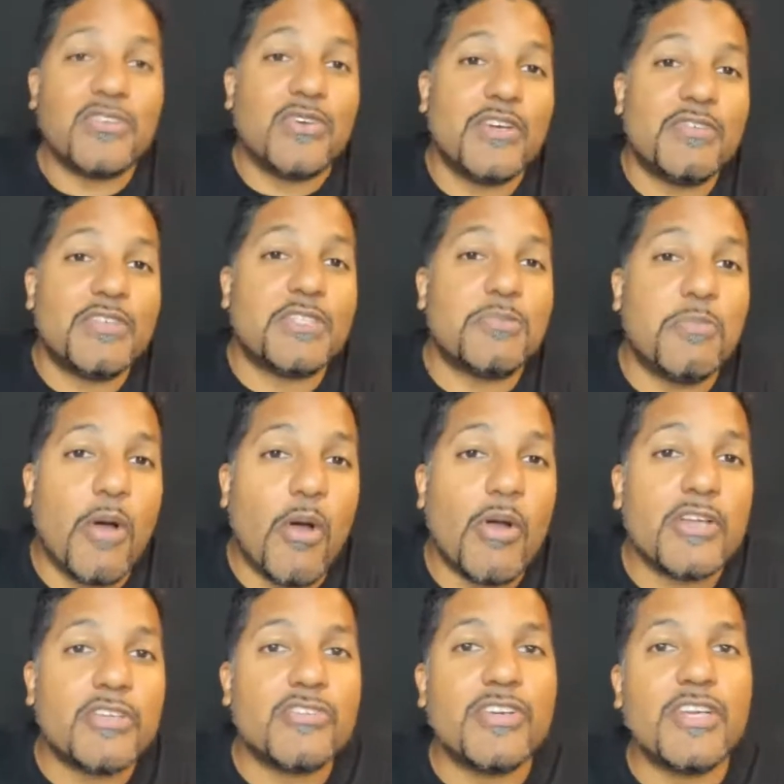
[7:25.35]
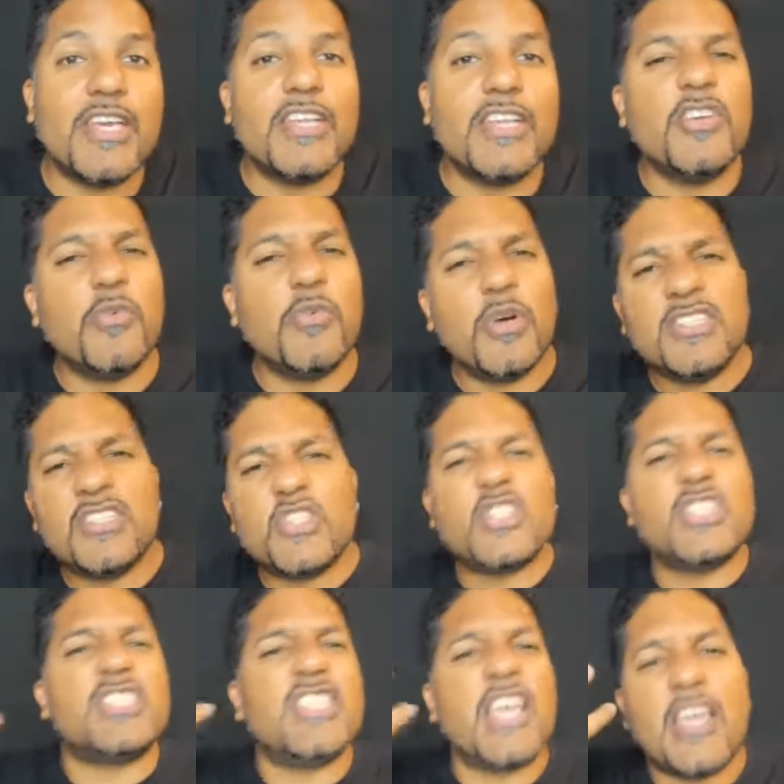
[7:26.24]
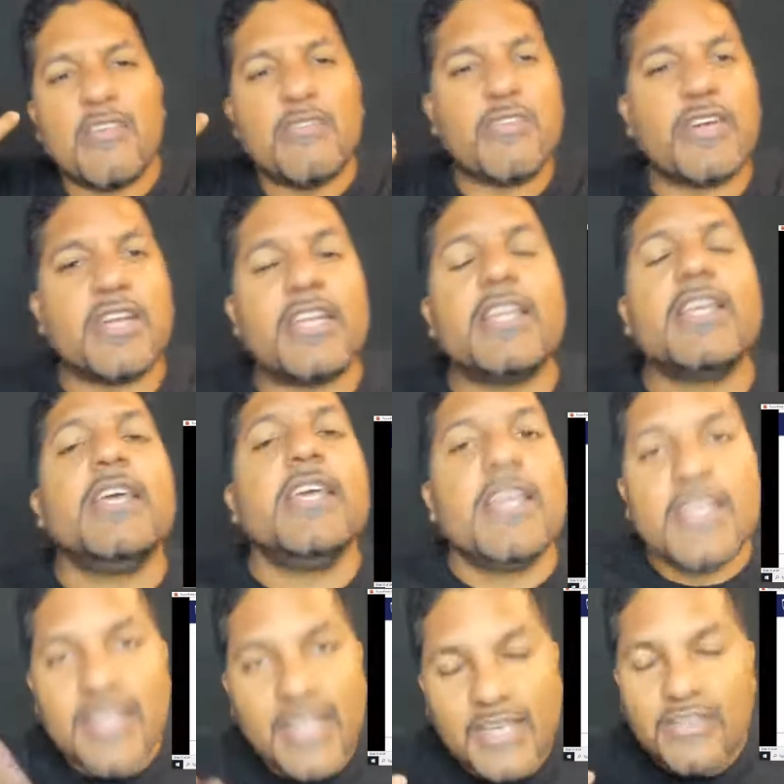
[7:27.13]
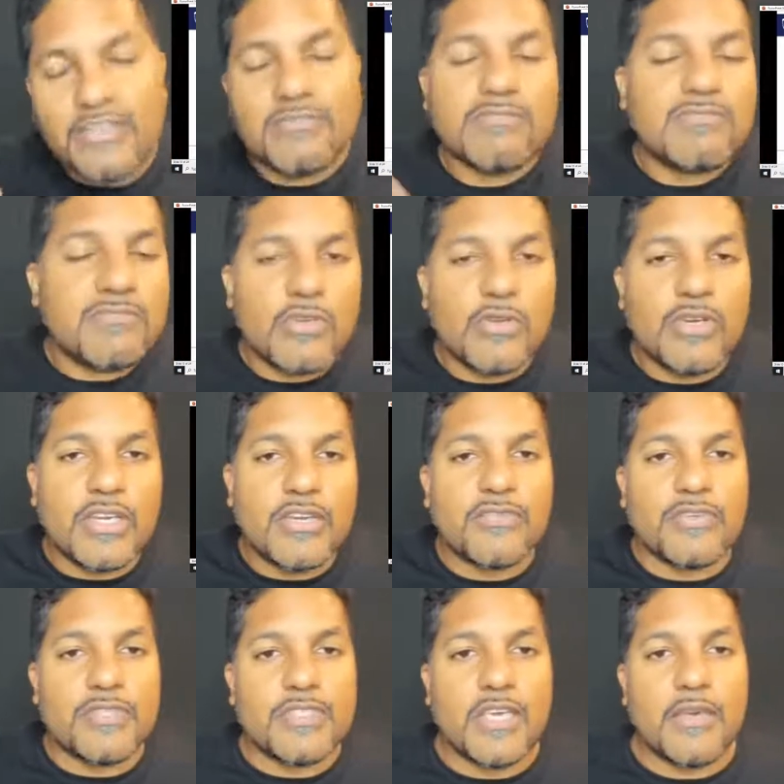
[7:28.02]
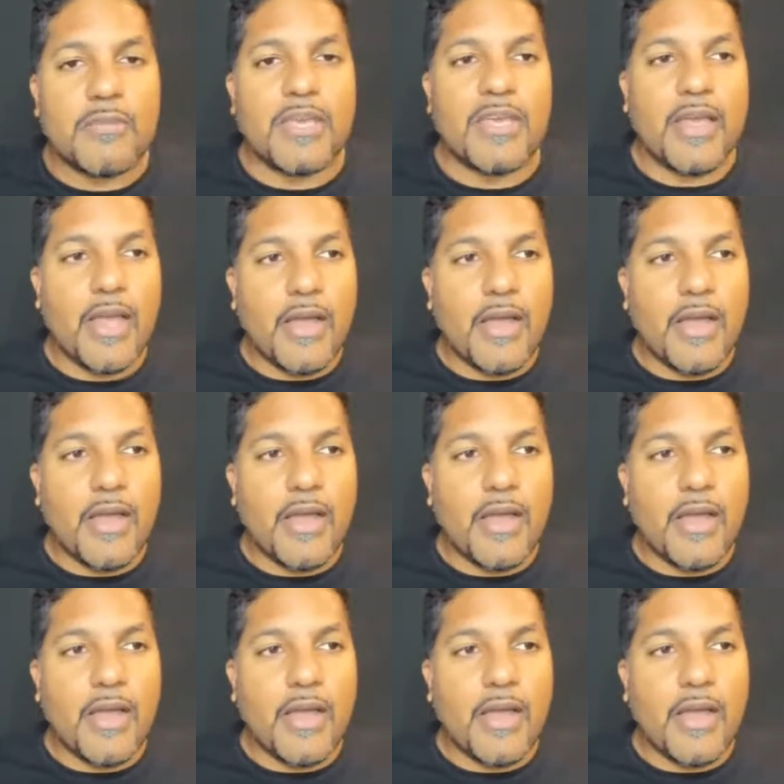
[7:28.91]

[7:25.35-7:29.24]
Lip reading: Or if it's poetry and you want to savor it, then no need for skimming.